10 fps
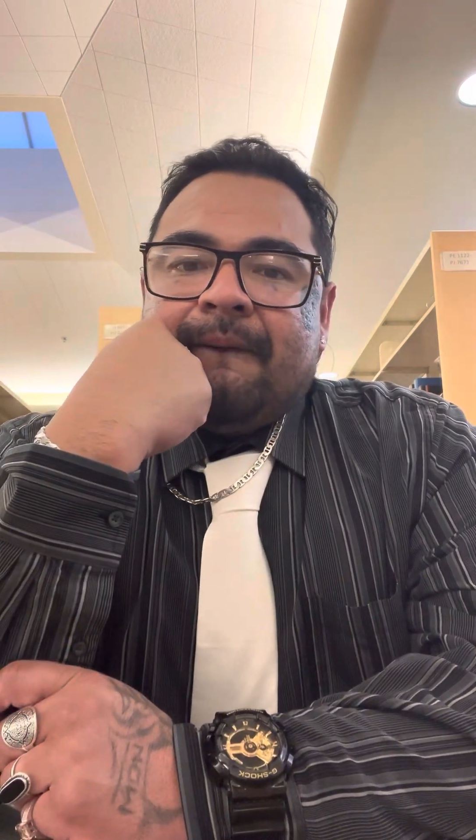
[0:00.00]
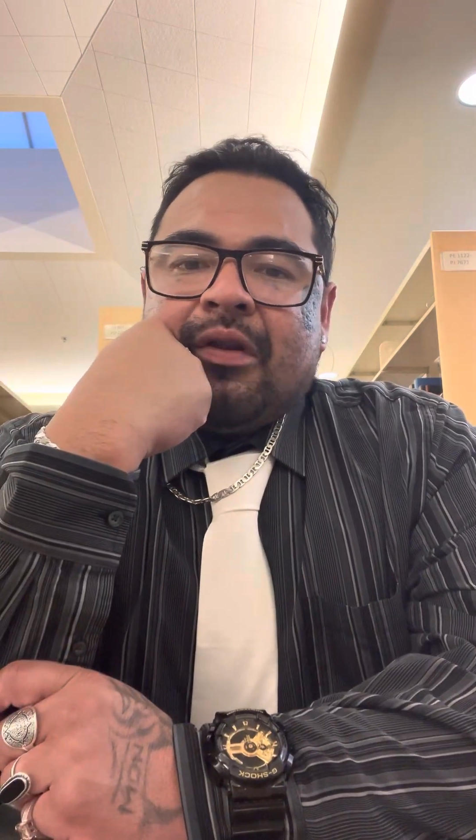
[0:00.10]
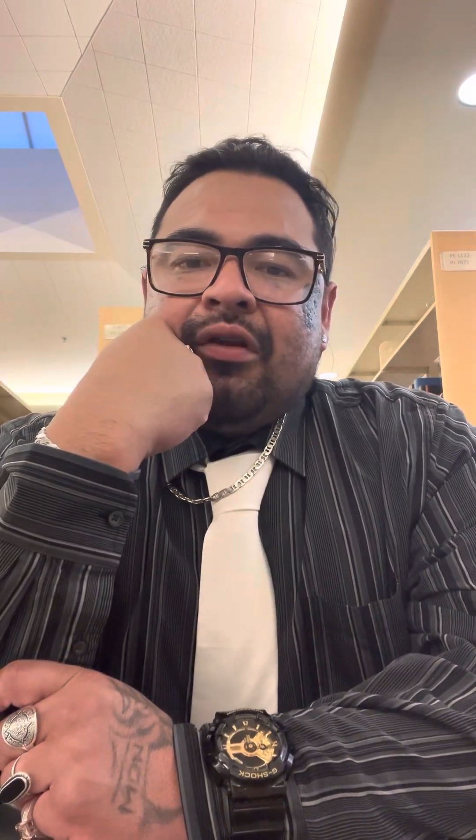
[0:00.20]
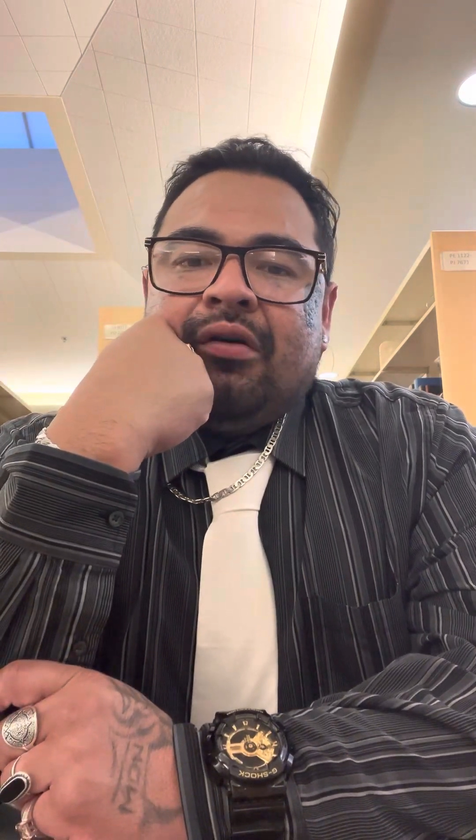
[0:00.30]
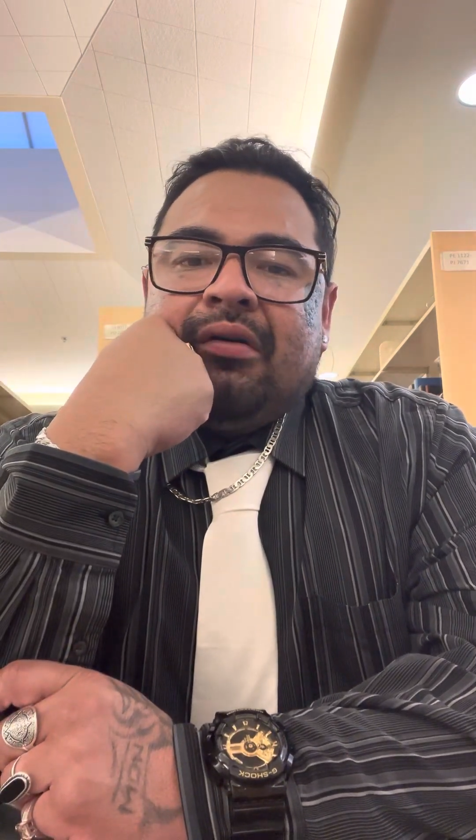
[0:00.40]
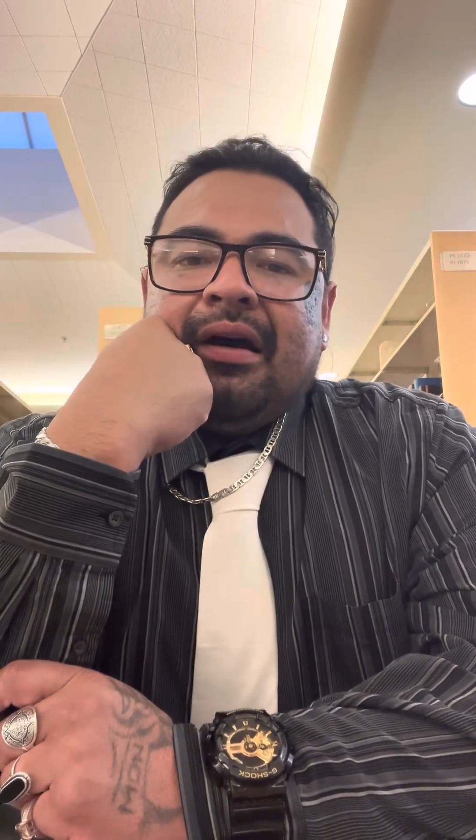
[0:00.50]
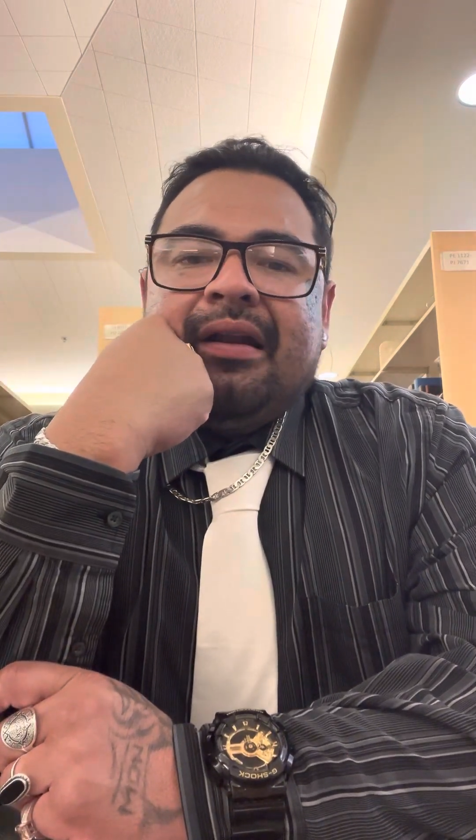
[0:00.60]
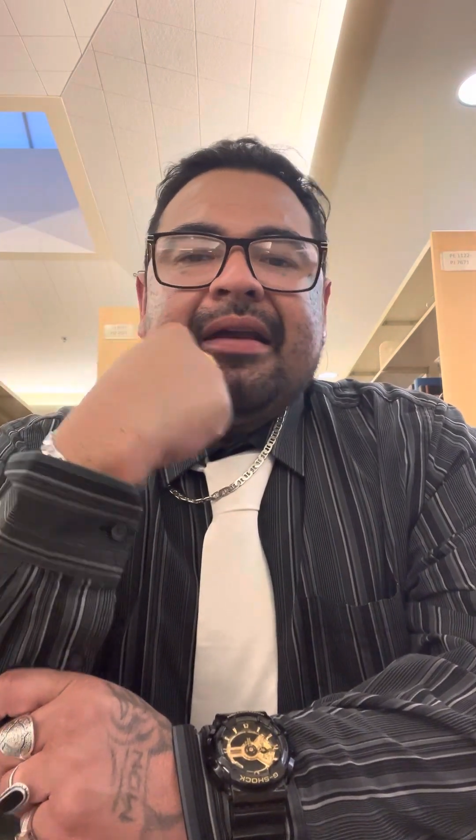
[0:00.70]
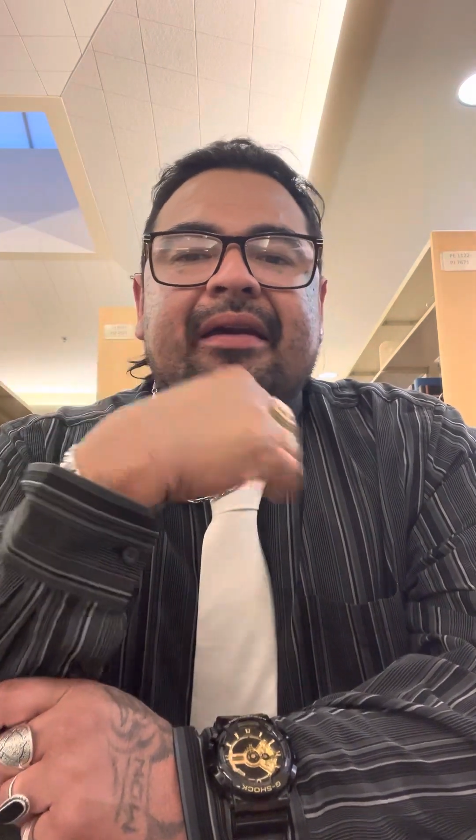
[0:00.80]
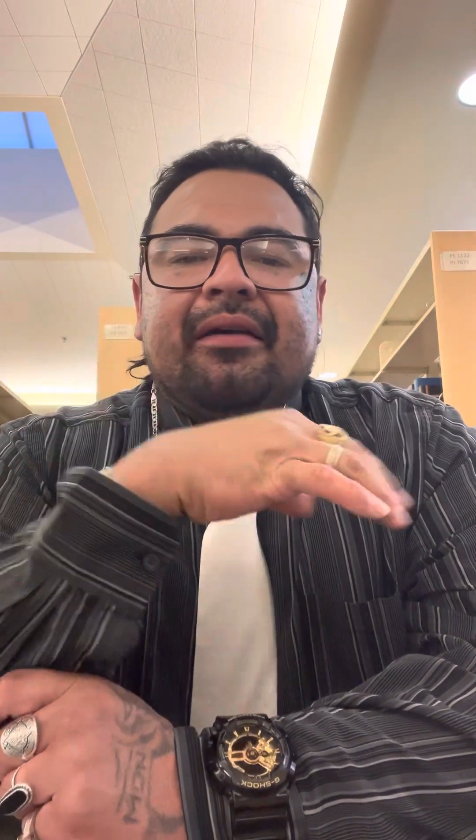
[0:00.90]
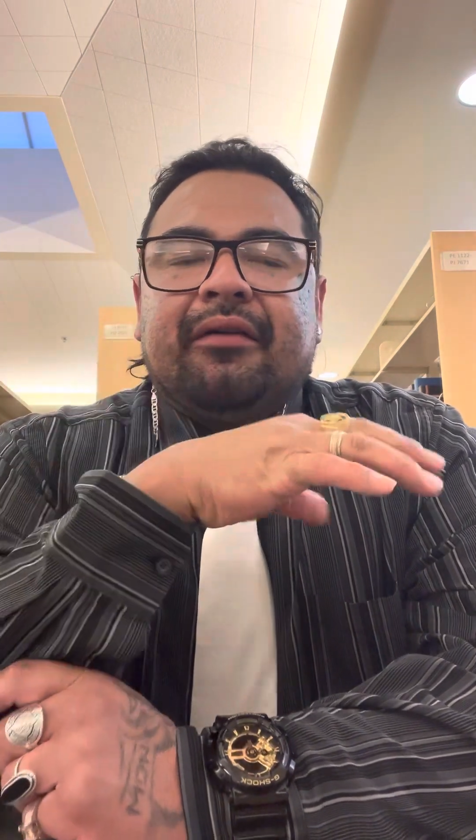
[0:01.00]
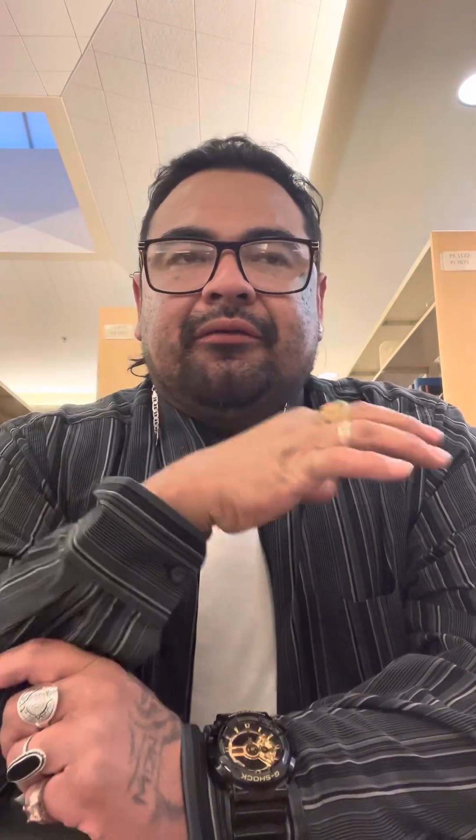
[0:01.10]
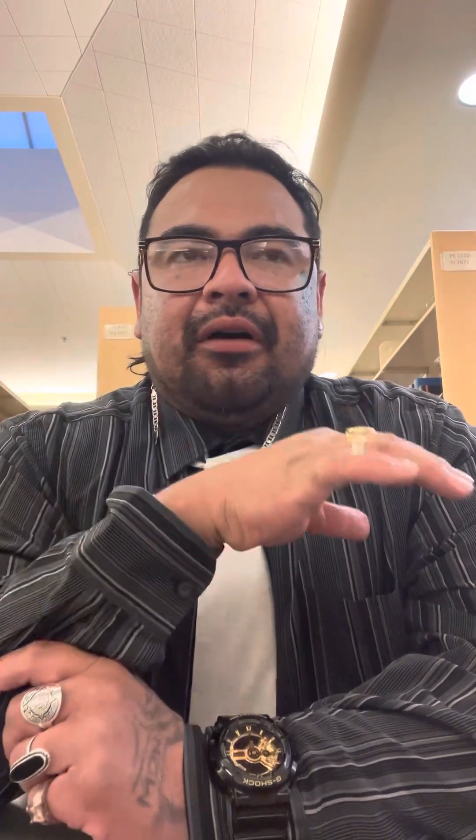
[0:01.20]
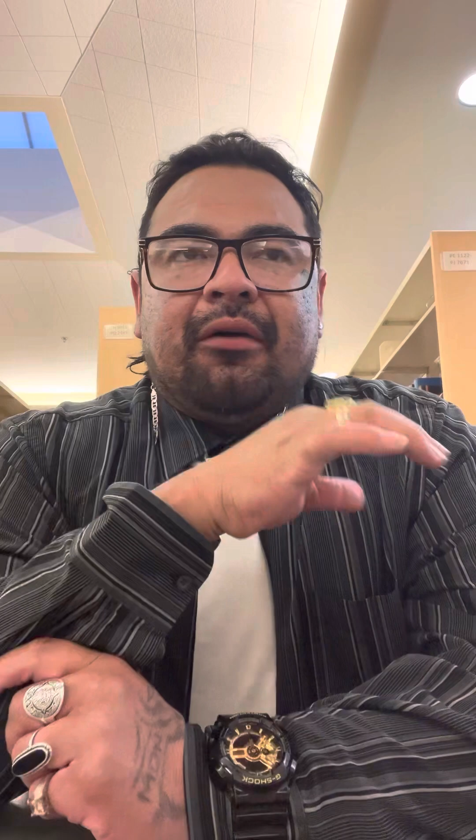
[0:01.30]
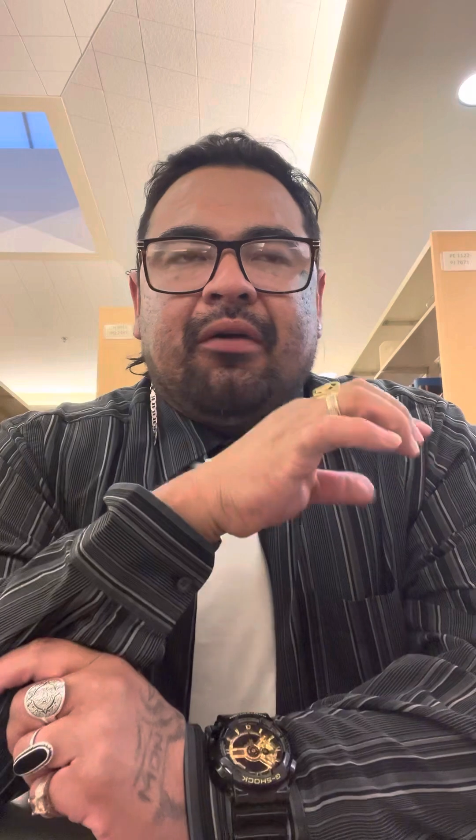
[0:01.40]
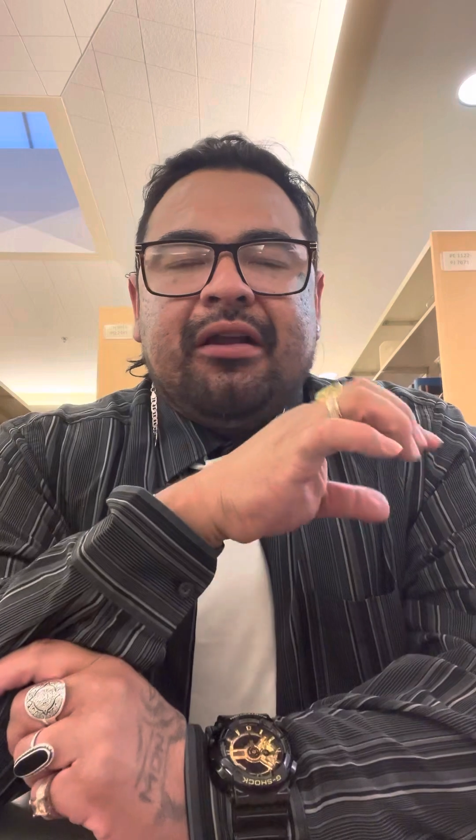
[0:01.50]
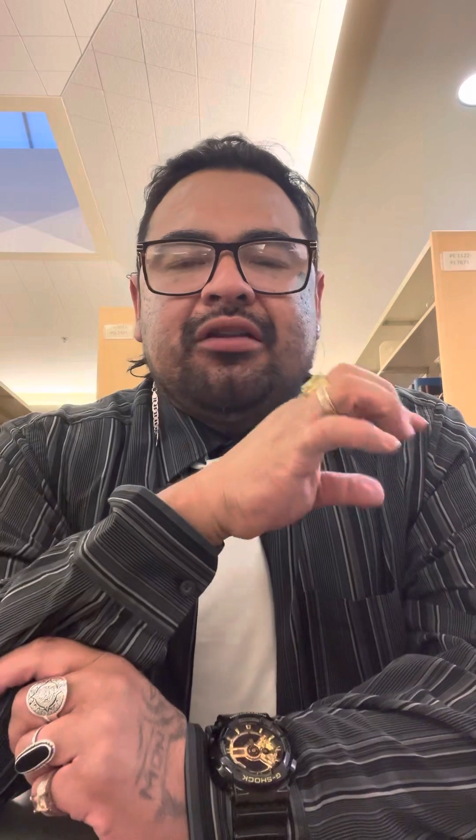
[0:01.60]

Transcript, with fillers: you know, I like I want